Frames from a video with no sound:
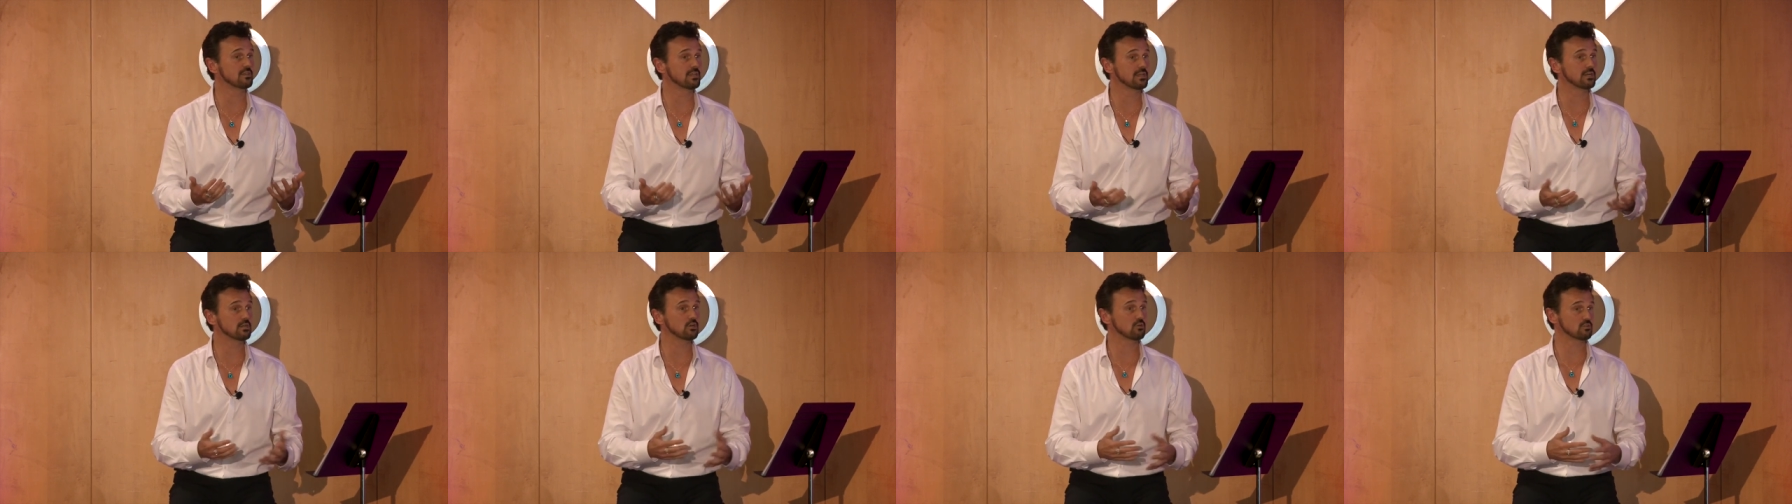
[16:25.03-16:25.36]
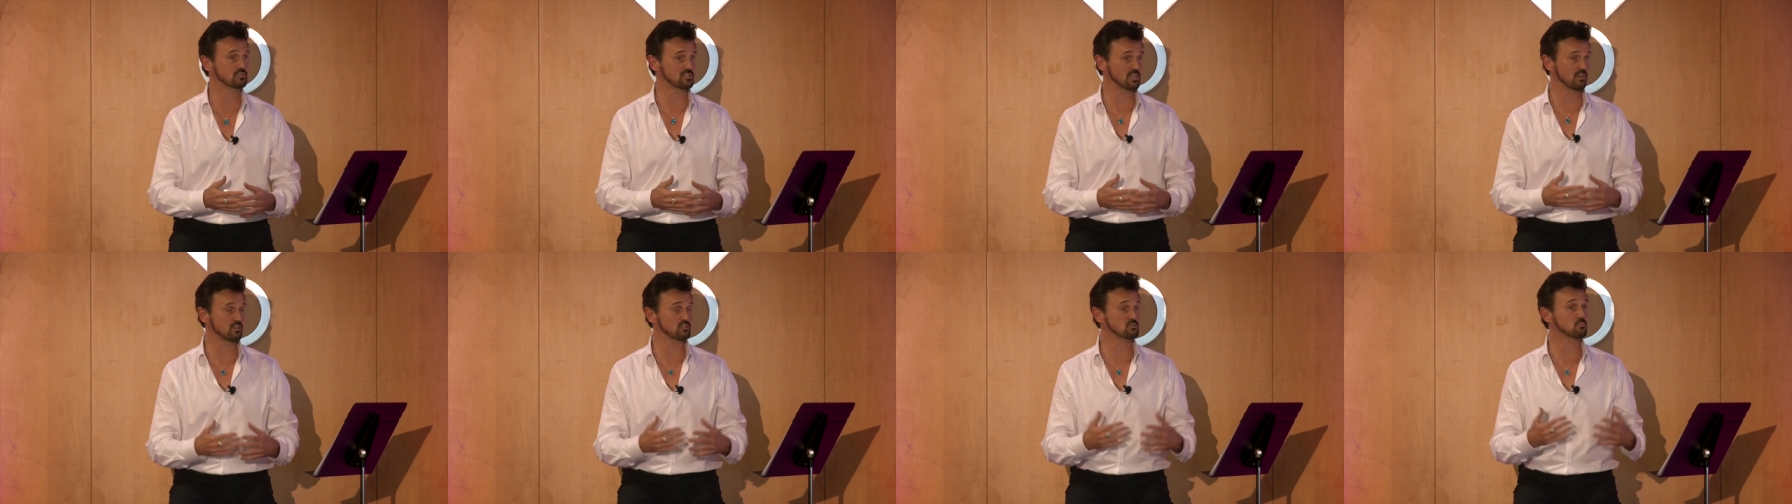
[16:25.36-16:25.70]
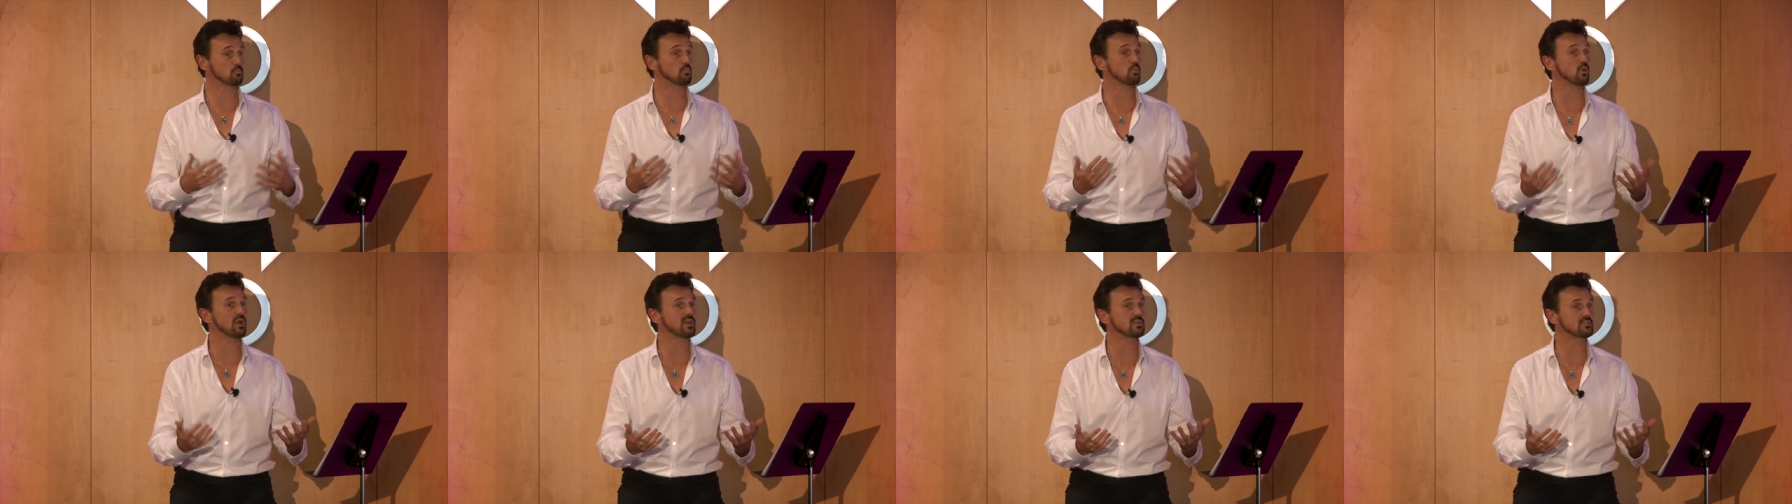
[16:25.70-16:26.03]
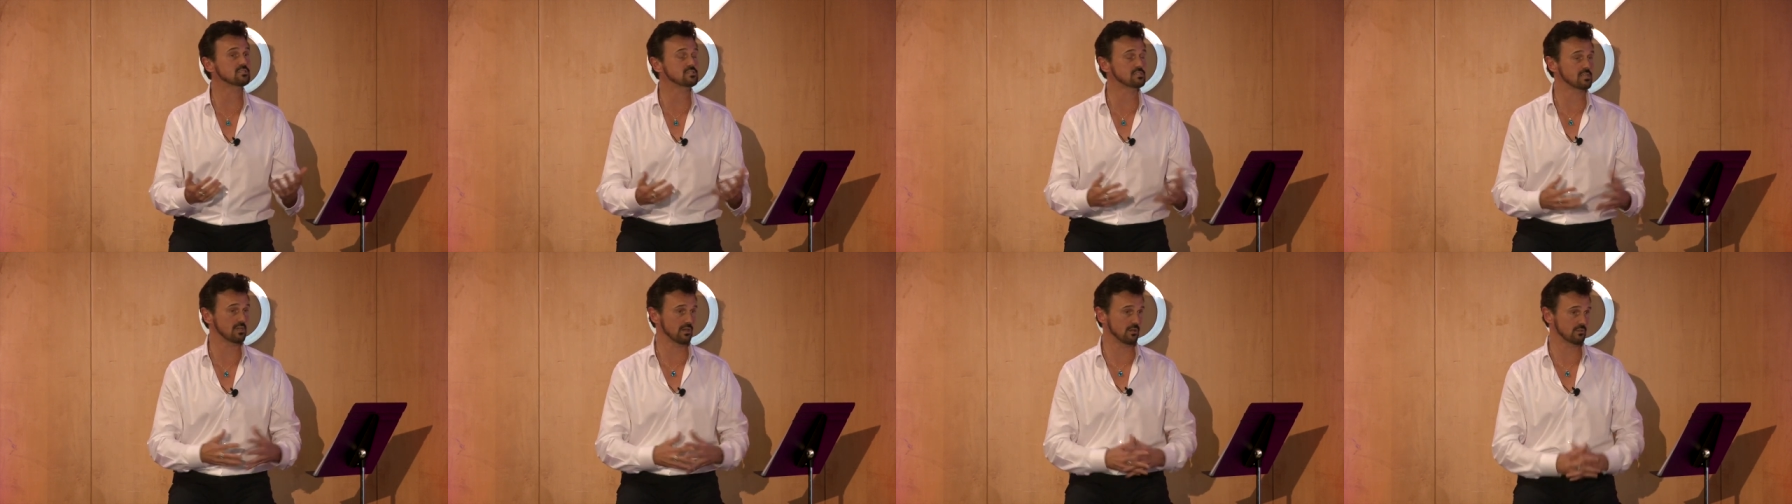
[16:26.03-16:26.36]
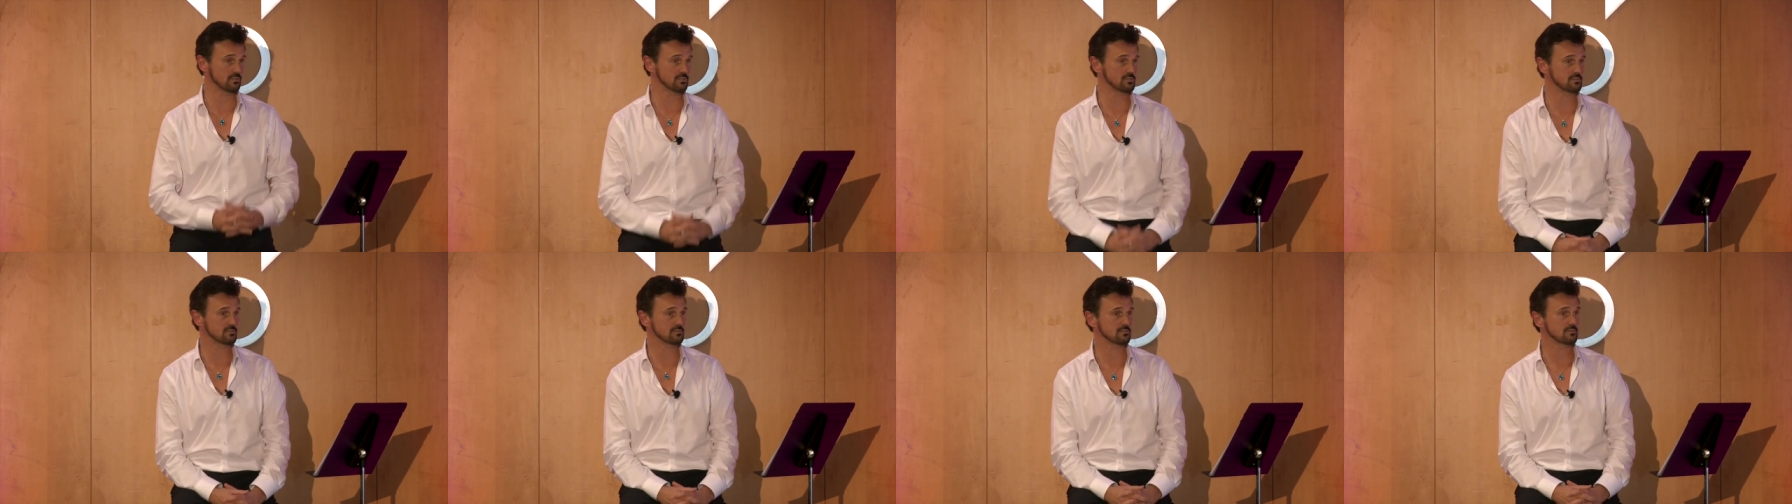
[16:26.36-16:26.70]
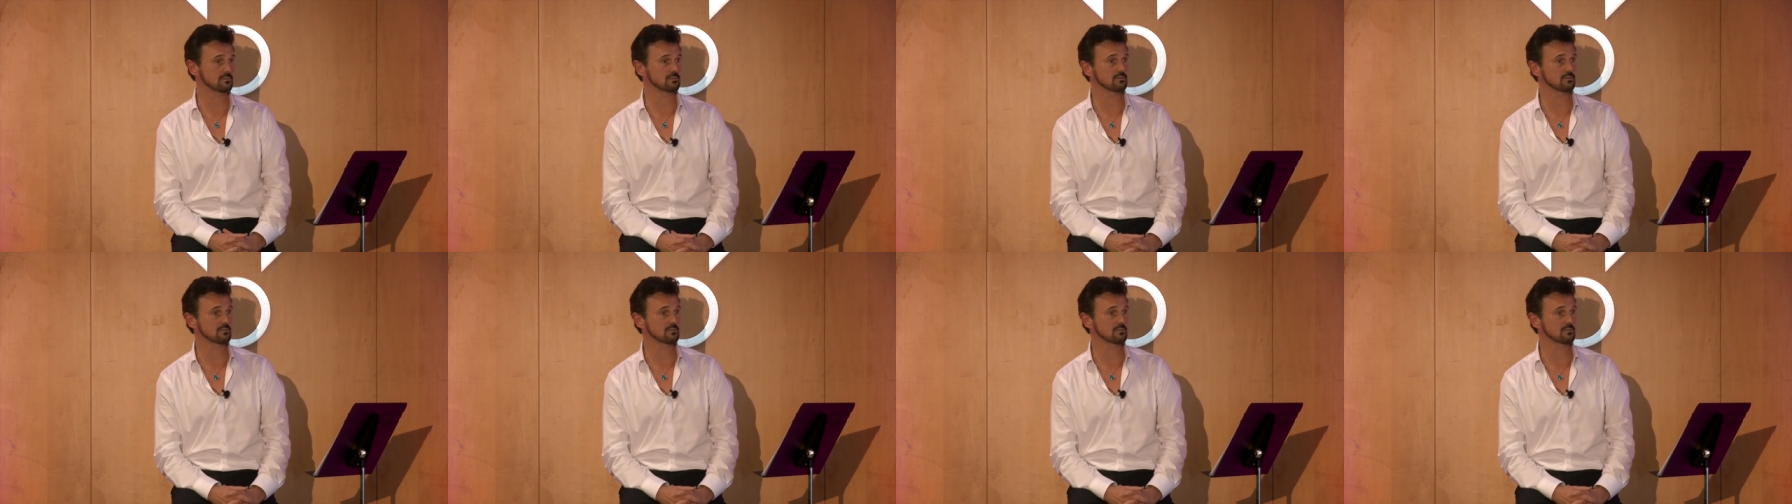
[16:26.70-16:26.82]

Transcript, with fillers: neurocells, brain cells.